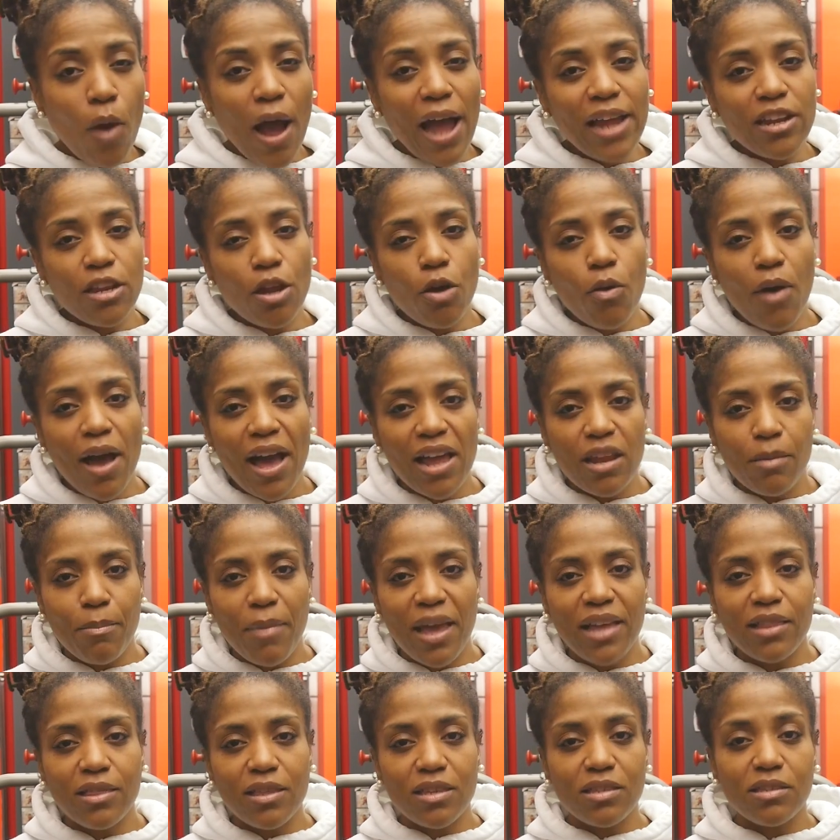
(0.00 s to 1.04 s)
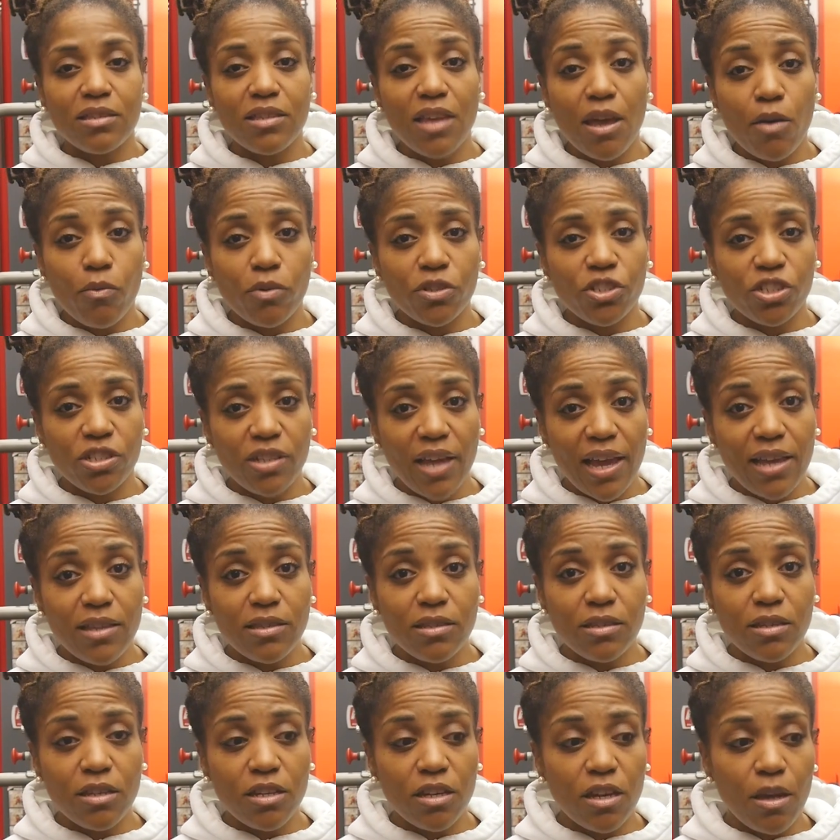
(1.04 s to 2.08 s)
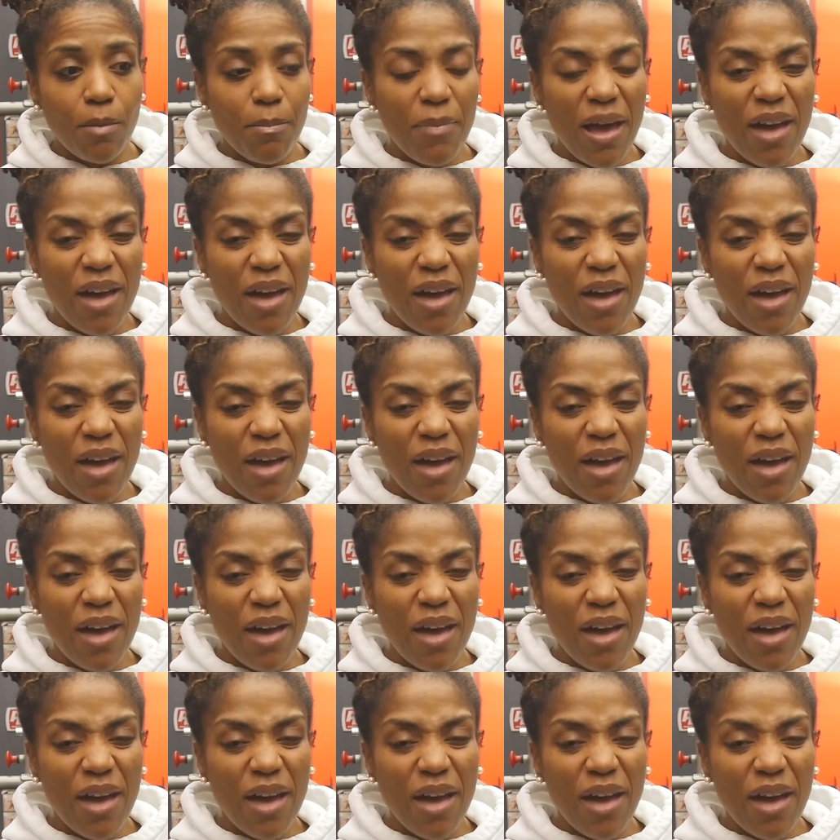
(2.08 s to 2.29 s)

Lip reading: I know how to make this sandwich taste good